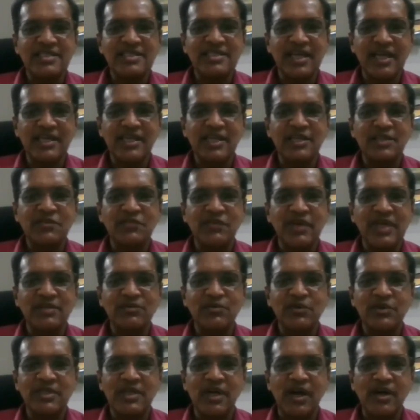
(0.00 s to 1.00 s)
struggling to
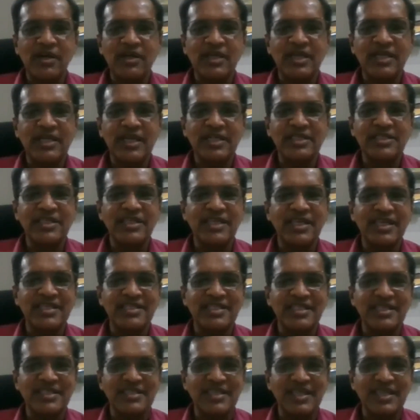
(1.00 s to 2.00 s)
find good concrete
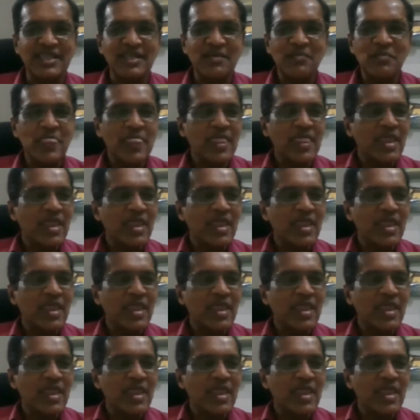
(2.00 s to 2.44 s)
engineers, actually.